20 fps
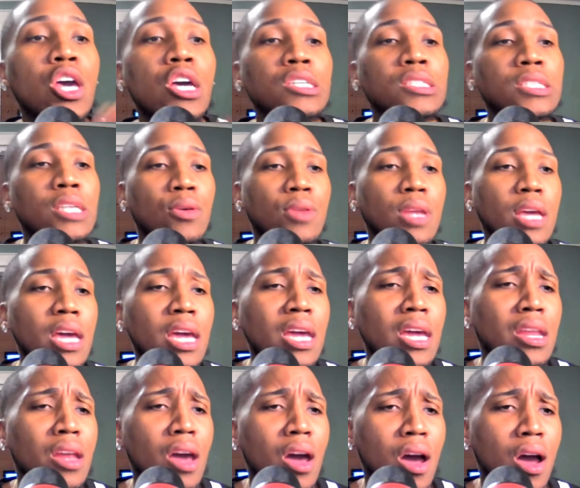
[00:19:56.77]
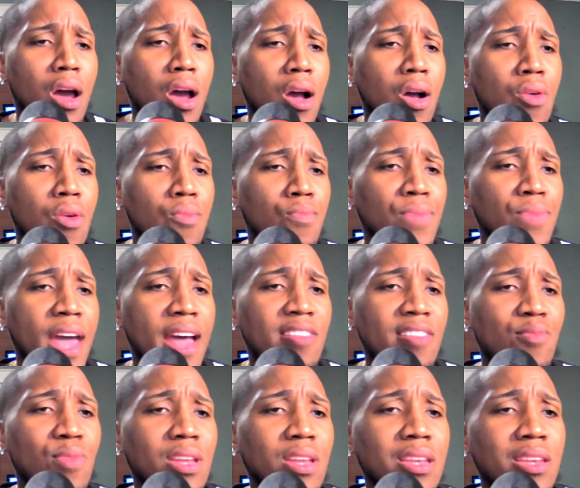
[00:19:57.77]
So then um,
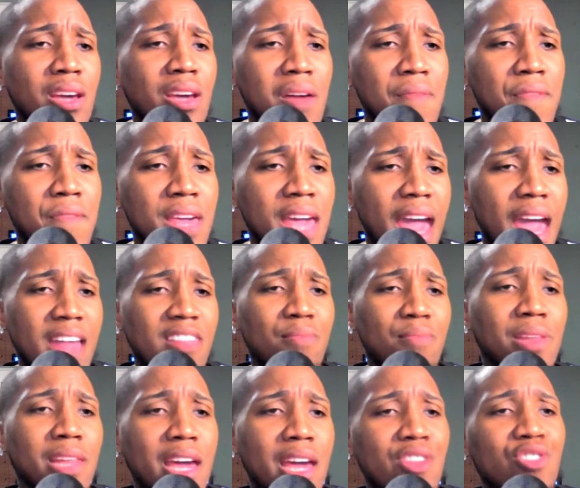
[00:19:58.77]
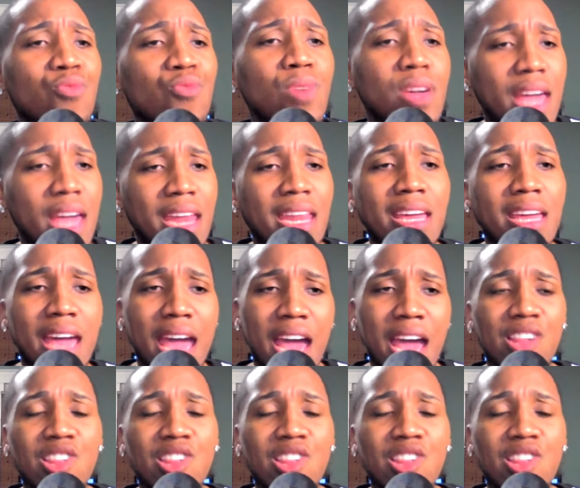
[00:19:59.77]
that's when Duffy asked Malaysia what kind of guys